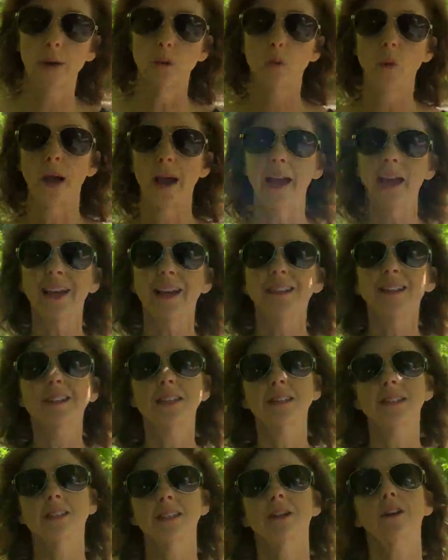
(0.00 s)
away, is
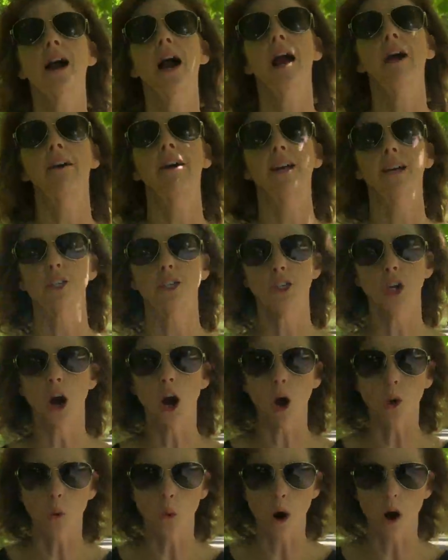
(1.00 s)
consider hiring a
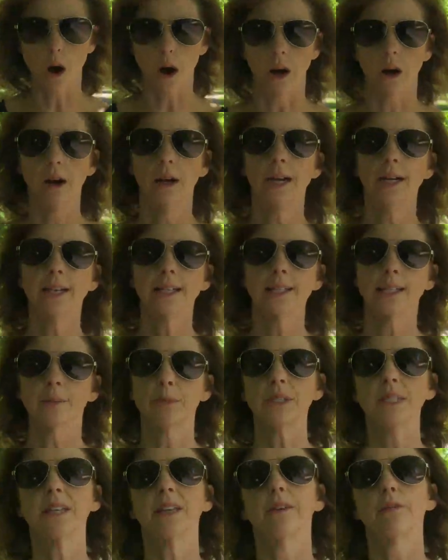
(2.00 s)
dog walker,
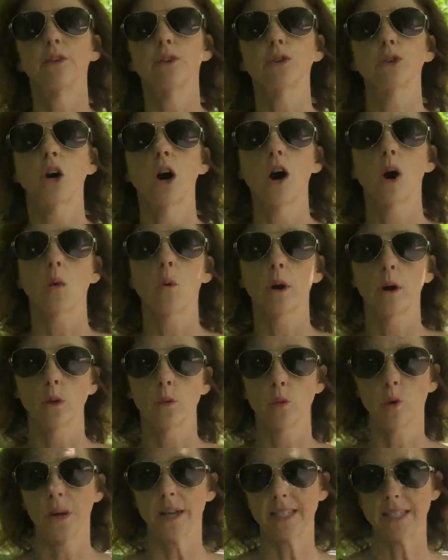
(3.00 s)
someone to give your dog
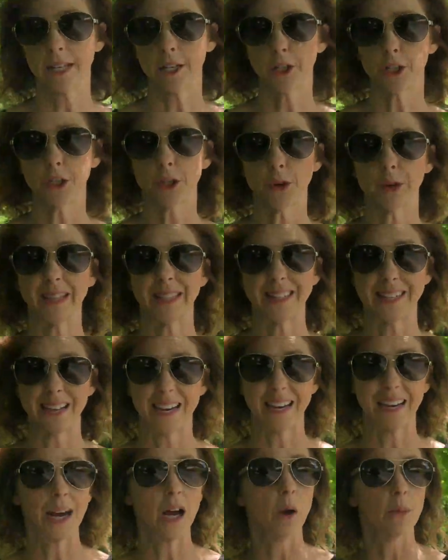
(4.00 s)
one-on-one attention during the day
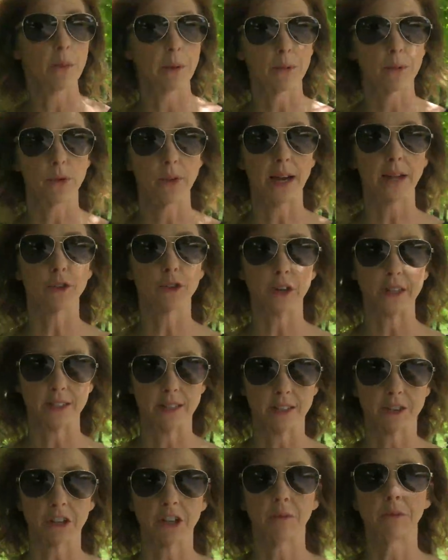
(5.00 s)
to help them through that
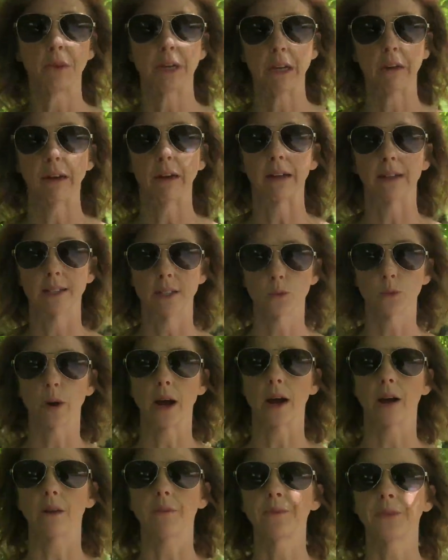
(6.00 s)
transition period as
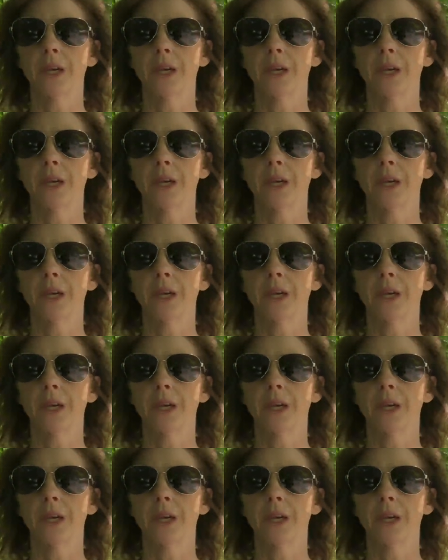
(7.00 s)
well.